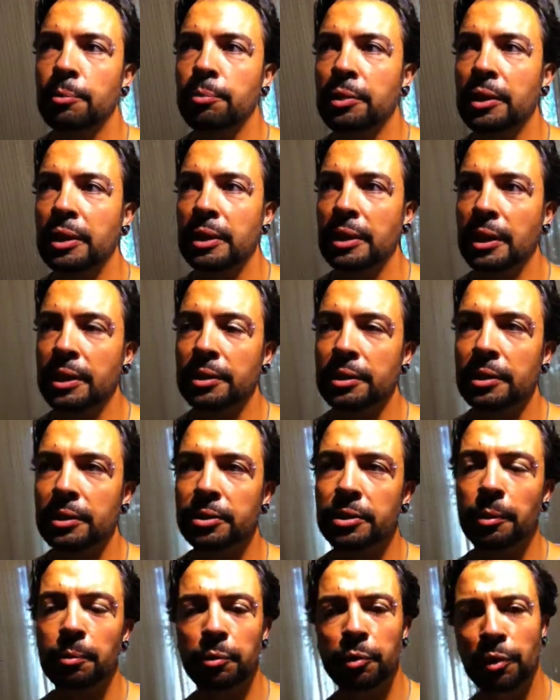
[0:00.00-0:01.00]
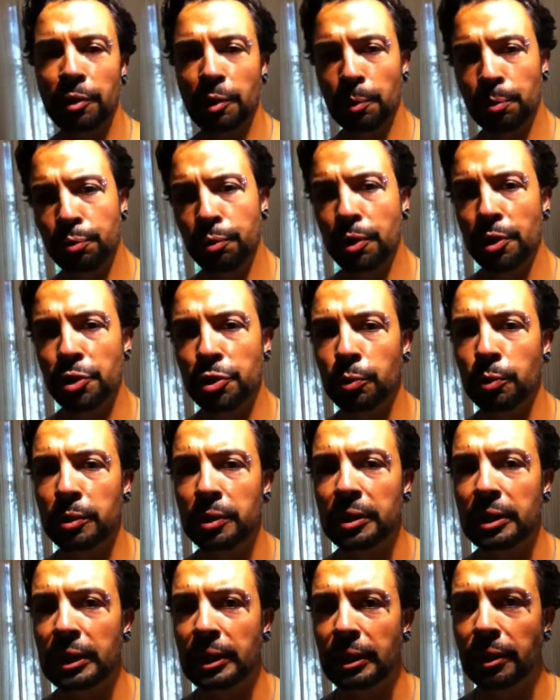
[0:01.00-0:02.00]
being under some kind of pressure
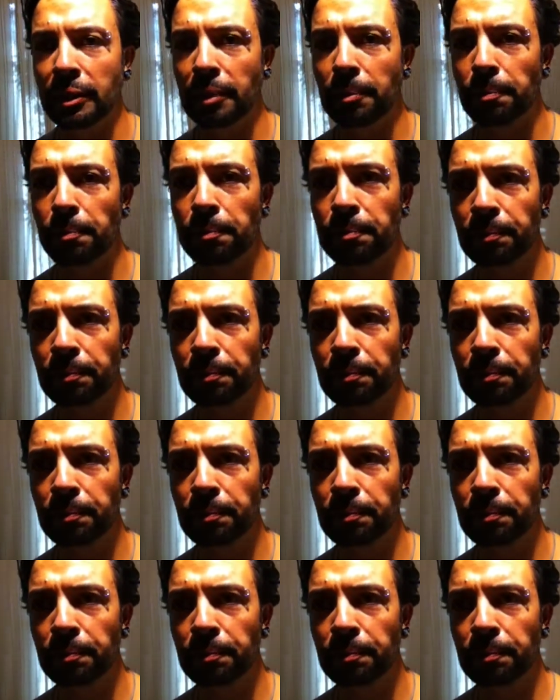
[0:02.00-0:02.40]
with the